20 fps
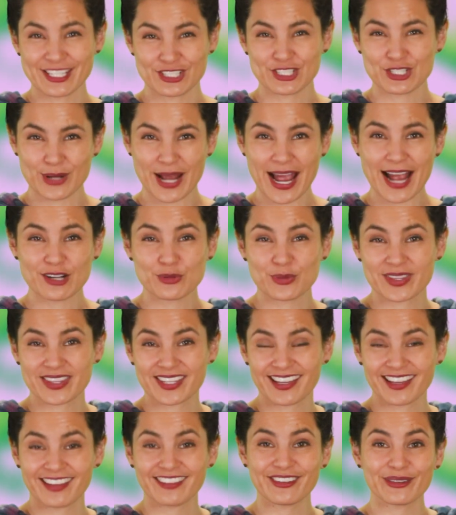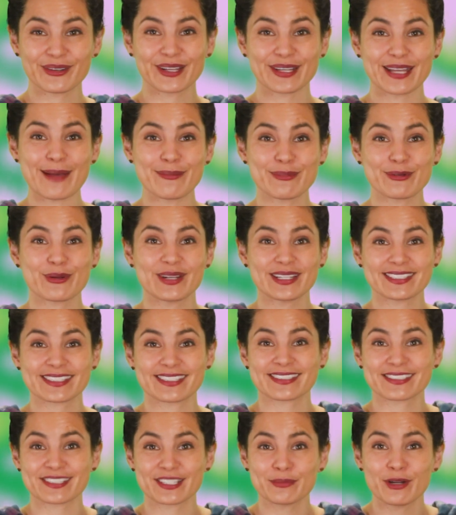interact with the endocannabinoid
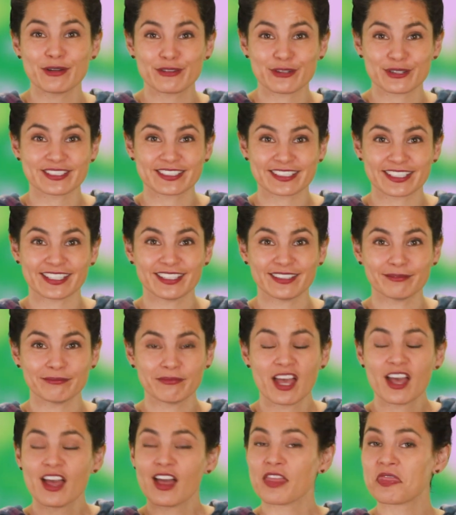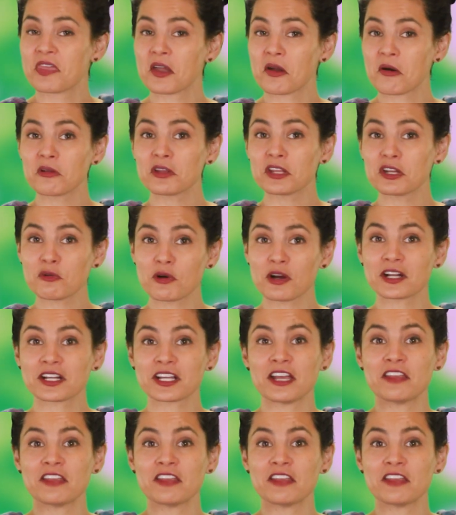system of your skin, they only work